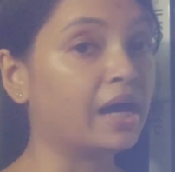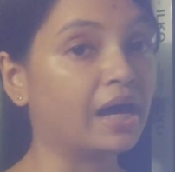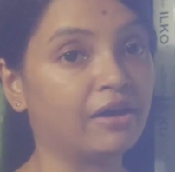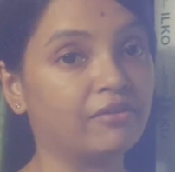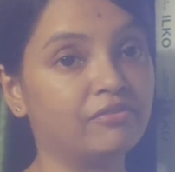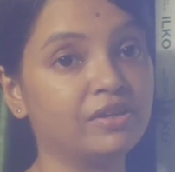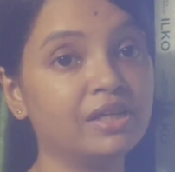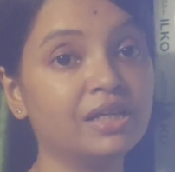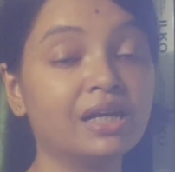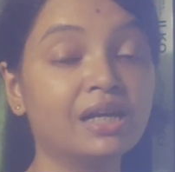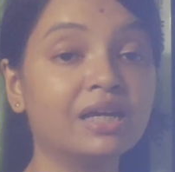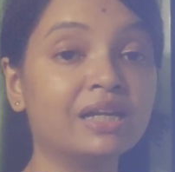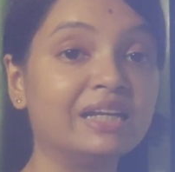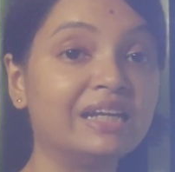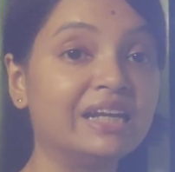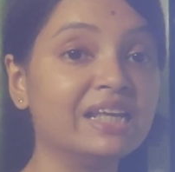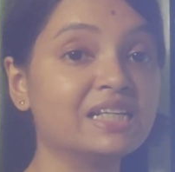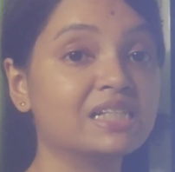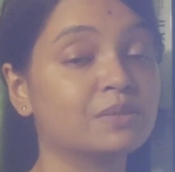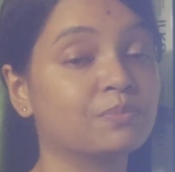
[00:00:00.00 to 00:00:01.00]
having
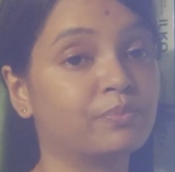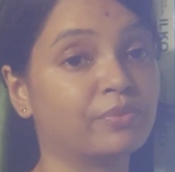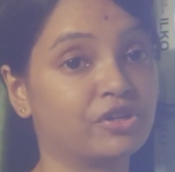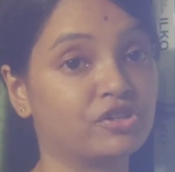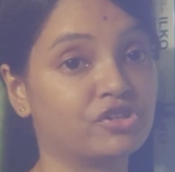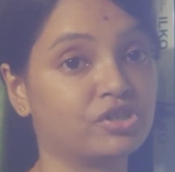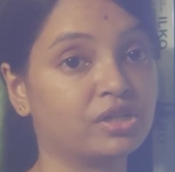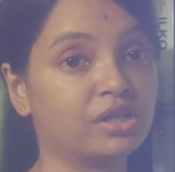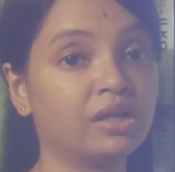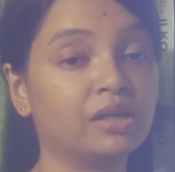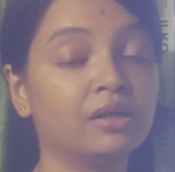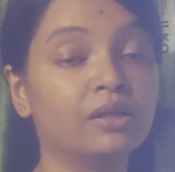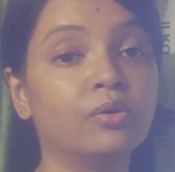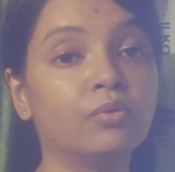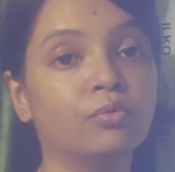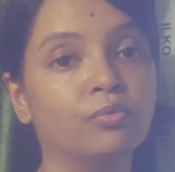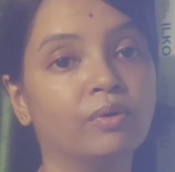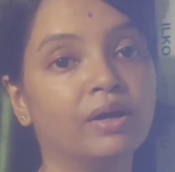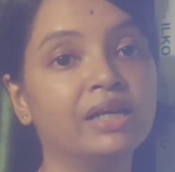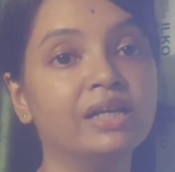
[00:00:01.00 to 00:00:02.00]
less pressure
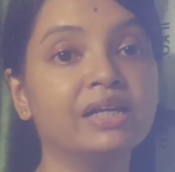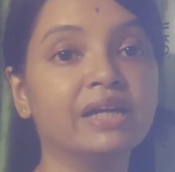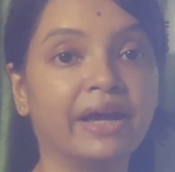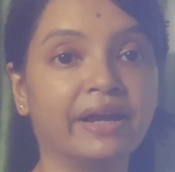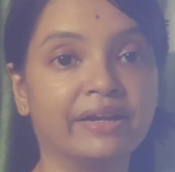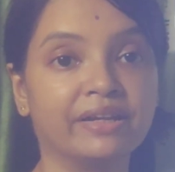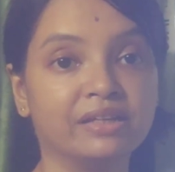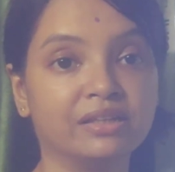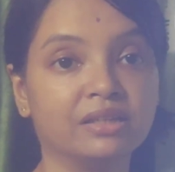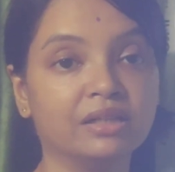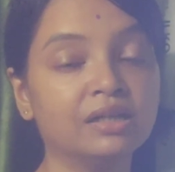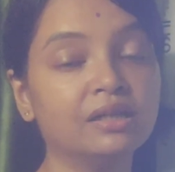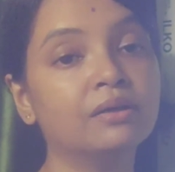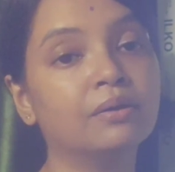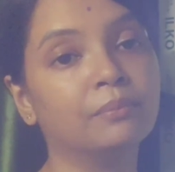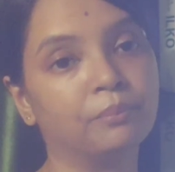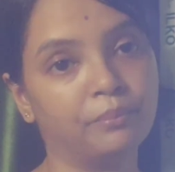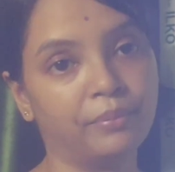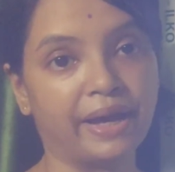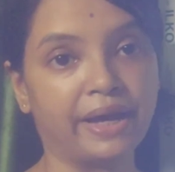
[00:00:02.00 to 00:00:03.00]
while carrying the
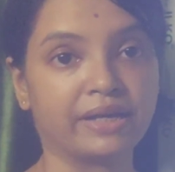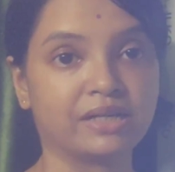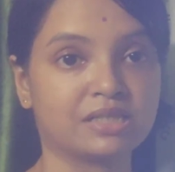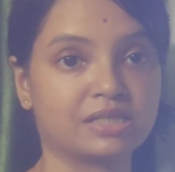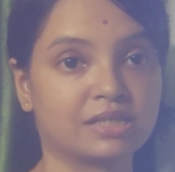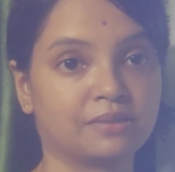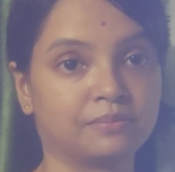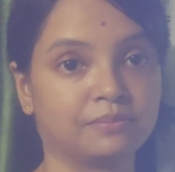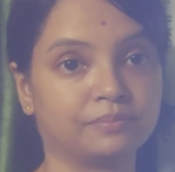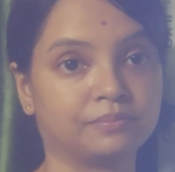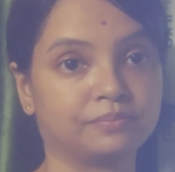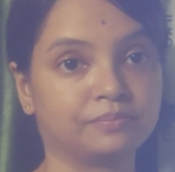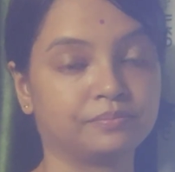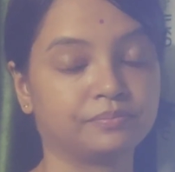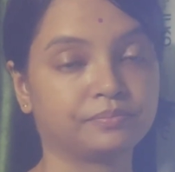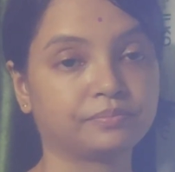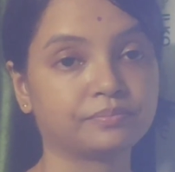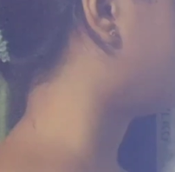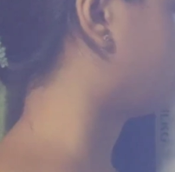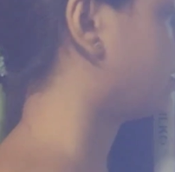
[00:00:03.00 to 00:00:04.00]
bags.
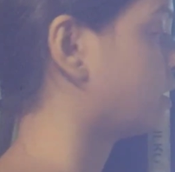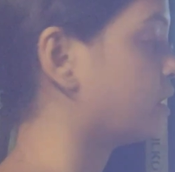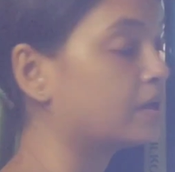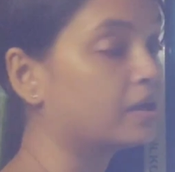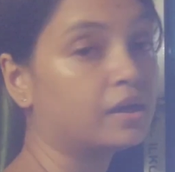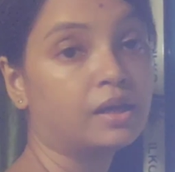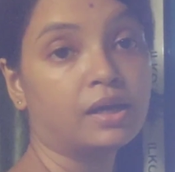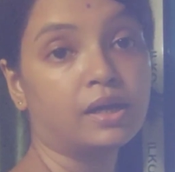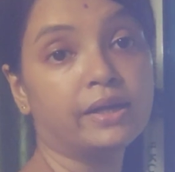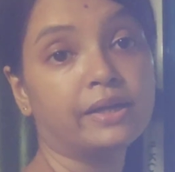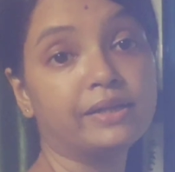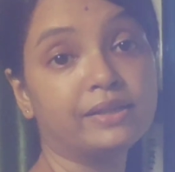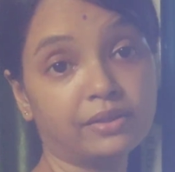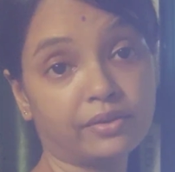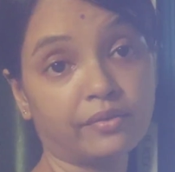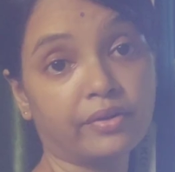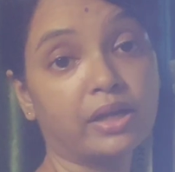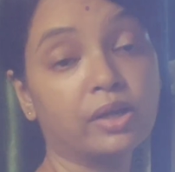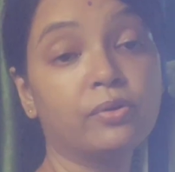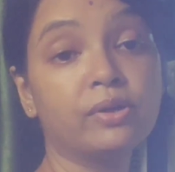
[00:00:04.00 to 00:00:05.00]
In the
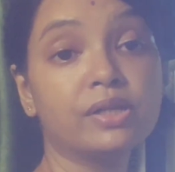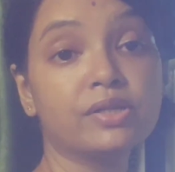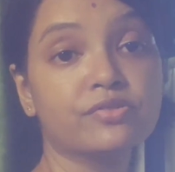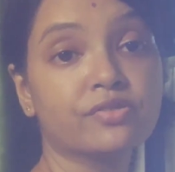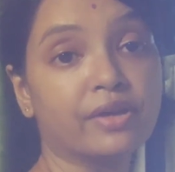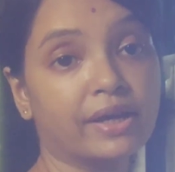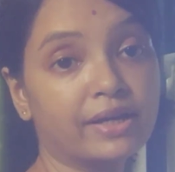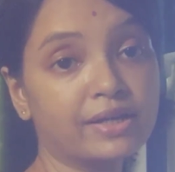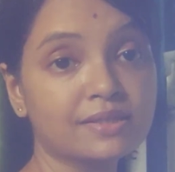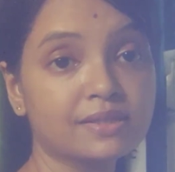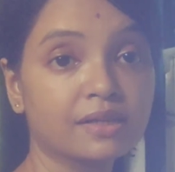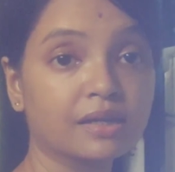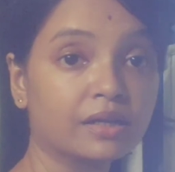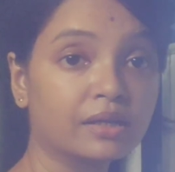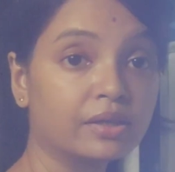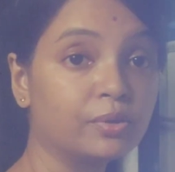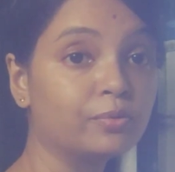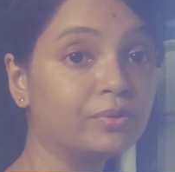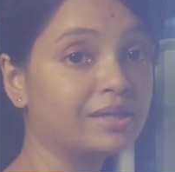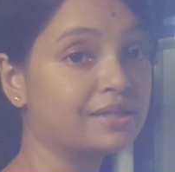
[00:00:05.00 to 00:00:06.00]
railway tracks,
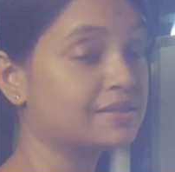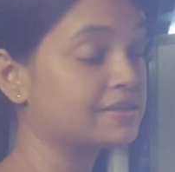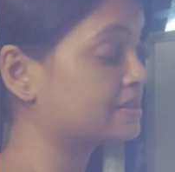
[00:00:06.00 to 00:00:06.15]
you can